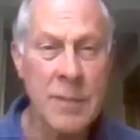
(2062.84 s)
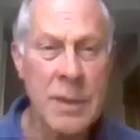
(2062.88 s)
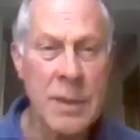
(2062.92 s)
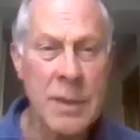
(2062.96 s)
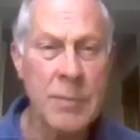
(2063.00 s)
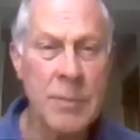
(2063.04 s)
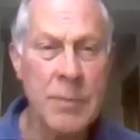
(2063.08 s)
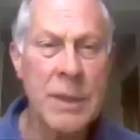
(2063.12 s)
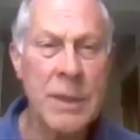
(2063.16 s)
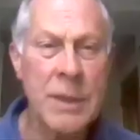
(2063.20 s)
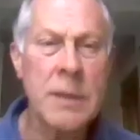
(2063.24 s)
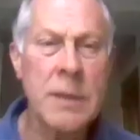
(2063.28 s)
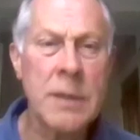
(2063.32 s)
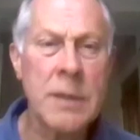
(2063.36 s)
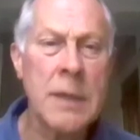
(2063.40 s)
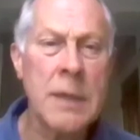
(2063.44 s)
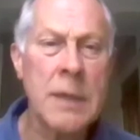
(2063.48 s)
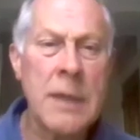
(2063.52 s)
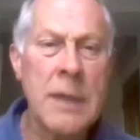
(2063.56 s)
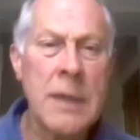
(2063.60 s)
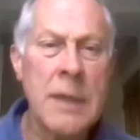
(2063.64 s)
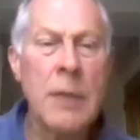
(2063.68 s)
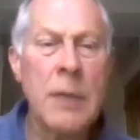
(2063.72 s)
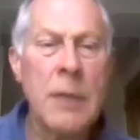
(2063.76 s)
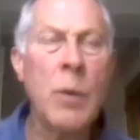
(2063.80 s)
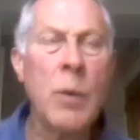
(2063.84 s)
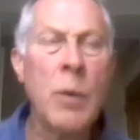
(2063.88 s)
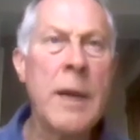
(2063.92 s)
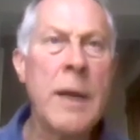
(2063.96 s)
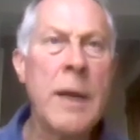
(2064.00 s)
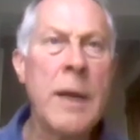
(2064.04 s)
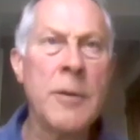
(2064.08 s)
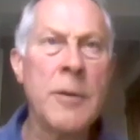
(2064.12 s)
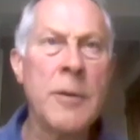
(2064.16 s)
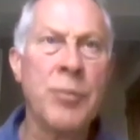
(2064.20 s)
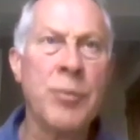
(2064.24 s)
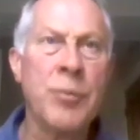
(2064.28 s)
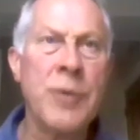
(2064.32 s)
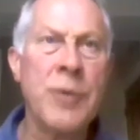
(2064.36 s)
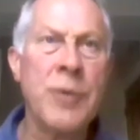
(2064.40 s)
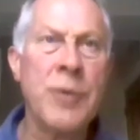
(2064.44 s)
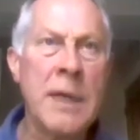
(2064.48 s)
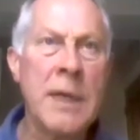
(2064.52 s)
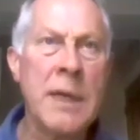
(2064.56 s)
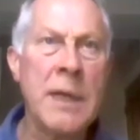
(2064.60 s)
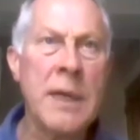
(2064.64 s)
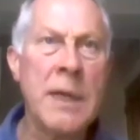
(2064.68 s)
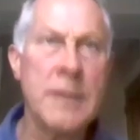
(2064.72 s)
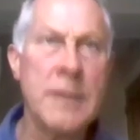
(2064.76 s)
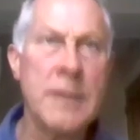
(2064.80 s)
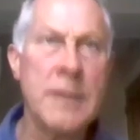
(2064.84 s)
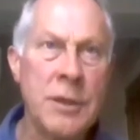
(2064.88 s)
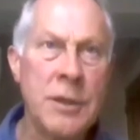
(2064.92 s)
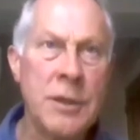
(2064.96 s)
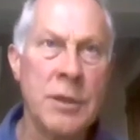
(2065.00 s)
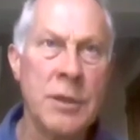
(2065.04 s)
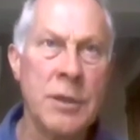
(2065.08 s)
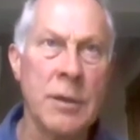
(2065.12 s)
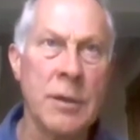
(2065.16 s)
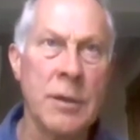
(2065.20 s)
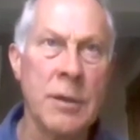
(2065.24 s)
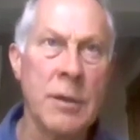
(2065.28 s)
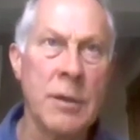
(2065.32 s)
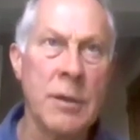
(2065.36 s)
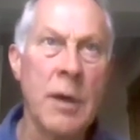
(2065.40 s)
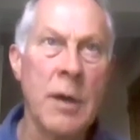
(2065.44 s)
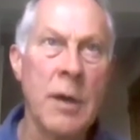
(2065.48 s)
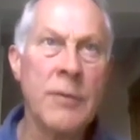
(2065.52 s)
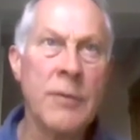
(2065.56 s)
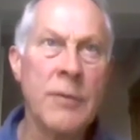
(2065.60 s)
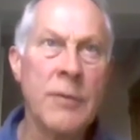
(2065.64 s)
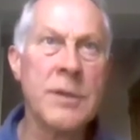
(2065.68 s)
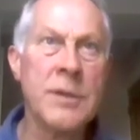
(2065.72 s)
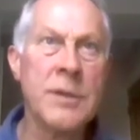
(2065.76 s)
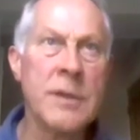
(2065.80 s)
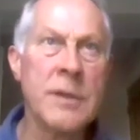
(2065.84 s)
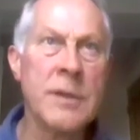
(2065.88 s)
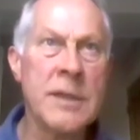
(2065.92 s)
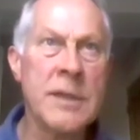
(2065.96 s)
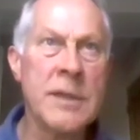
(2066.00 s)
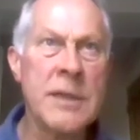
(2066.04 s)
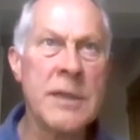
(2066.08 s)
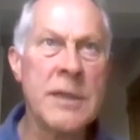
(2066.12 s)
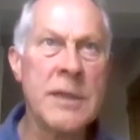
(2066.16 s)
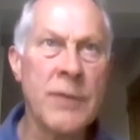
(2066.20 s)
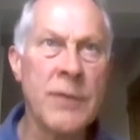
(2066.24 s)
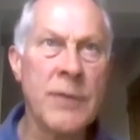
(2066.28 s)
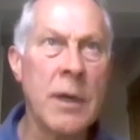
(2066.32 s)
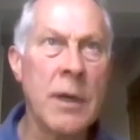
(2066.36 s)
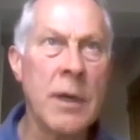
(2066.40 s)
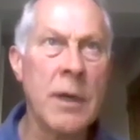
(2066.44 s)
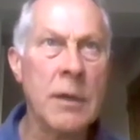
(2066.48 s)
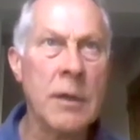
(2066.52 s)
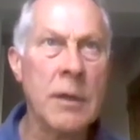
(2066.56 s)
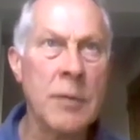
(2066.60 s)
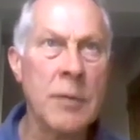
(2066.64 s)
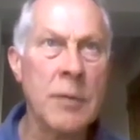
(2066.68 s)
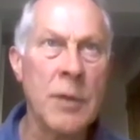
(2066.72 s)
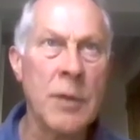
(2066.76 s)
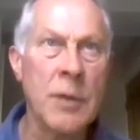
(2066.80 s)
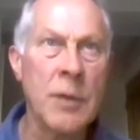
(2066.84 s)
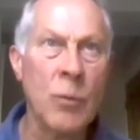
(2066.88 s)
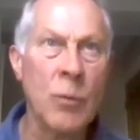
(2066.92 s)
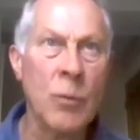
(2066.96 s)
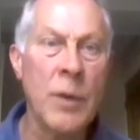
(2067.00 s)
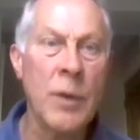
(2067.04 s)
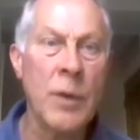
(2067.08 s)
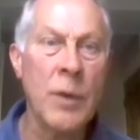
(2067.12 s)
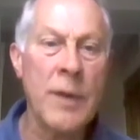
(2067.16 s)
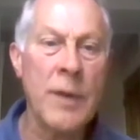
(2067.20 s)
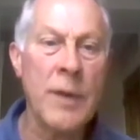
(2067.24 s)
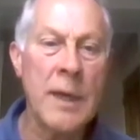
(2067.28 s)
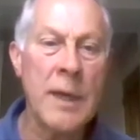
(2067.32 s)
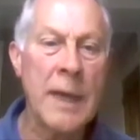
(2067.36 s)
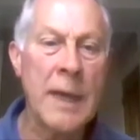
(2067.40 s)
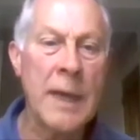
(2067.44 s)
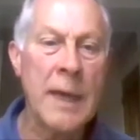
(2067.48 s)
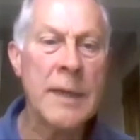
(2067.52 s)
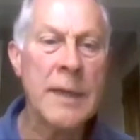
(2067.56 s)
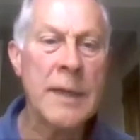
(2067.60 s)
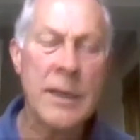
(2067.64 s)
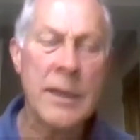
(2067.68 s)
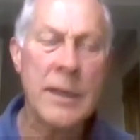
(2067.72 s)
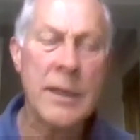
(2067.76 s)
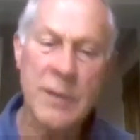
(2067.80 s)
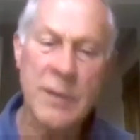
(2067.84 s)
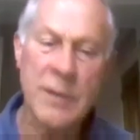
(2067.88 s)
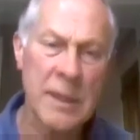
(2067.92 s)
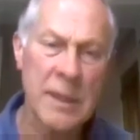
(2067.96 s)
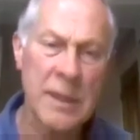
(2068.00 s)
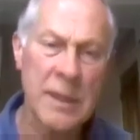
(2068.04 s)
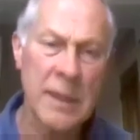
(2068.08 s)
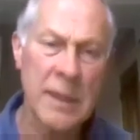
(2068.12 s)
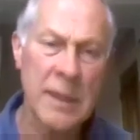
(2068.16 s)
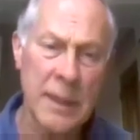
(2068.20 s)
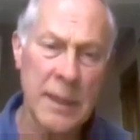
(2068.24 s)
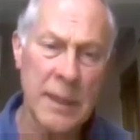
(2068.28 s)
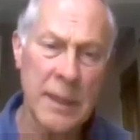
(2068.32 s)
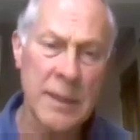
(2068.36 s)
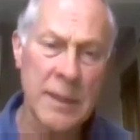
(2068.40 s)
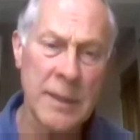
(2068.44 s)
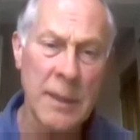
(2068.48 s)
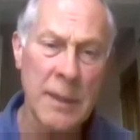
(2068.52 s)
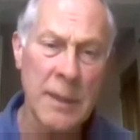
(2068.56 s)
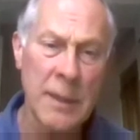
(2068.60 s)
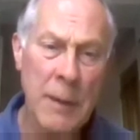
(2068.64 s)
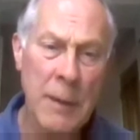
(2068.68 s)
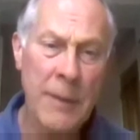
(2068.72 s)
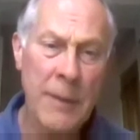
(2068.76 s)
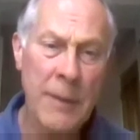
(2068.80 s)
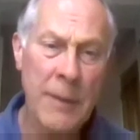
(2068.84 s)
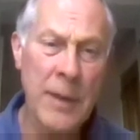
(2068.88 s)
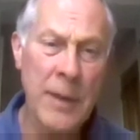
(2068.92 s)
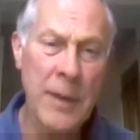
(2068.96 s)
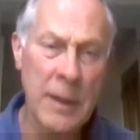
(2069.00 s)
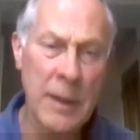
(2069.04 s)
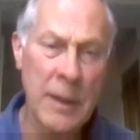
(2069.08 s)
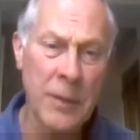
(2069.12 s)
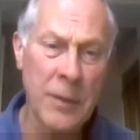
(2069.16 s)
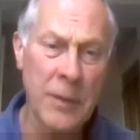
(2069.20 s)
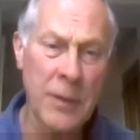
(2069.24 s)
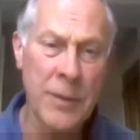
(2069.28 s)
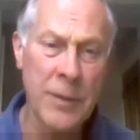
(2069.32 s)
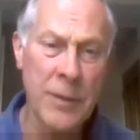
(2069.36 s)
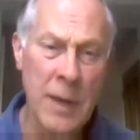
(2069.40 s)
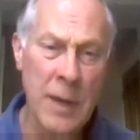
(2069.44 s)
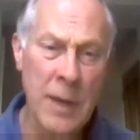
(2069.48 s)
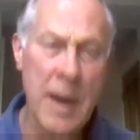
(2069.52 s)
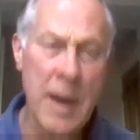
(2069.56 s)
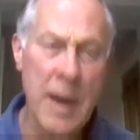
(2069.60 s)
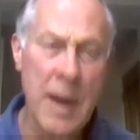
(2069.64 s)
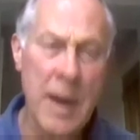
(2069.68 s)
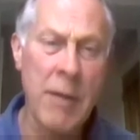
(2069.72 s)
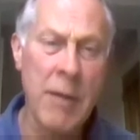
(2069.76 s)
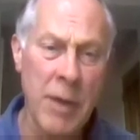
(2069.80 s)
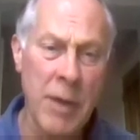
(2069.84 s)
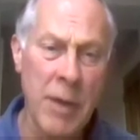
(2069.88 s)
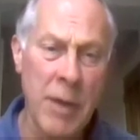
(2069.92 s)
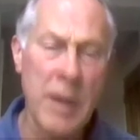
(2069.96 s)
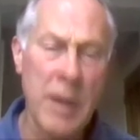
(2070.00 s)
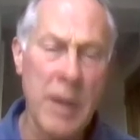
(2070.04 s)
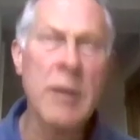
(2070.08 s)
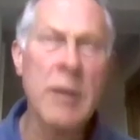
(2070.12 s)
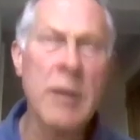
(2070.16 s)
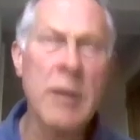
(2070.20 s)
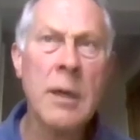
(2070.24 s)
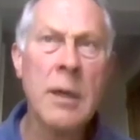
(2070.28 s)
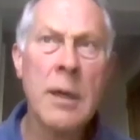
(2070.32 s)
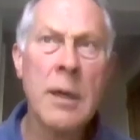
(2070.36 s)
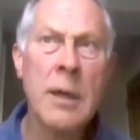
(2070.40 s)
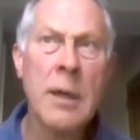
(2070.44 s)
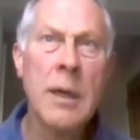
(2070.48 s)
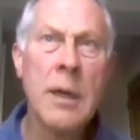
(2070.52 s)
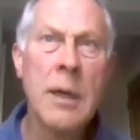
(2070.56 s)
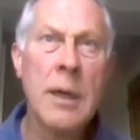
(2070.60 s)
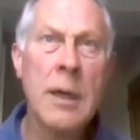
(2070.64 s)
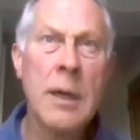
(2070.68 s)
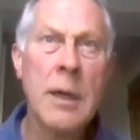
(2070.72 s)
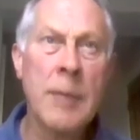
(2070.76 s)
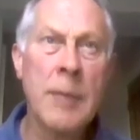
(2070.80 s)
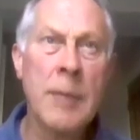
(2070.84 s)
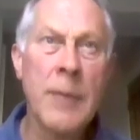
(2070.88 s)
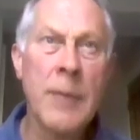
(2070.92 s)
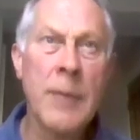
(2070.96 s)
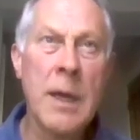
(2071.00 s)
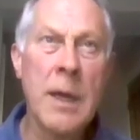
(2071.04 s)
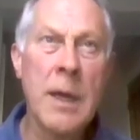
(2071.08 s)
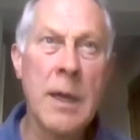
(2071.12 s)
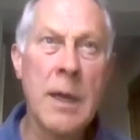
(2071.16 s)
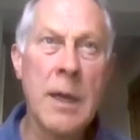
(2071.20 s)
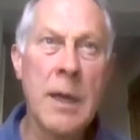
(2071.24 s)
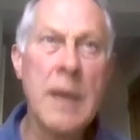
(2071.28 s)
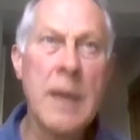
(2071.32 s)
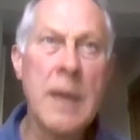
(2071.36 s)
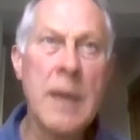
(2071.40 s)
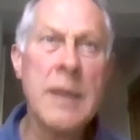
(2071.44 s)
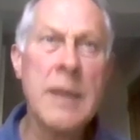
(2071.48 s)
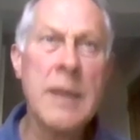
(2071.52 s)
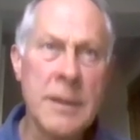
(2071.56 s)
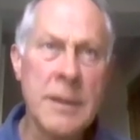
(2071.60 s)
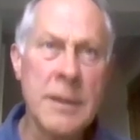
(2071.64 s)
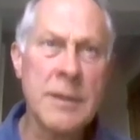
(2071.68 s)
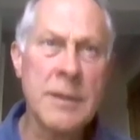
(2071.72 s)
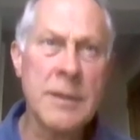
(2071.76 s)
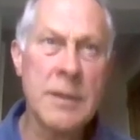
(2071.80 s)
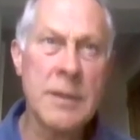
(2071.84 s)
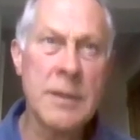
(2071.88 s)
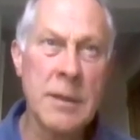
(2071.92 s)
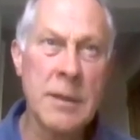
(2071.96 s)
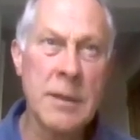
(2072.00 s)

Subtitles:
but in a way, the precondition for successful argument within and outside the health area is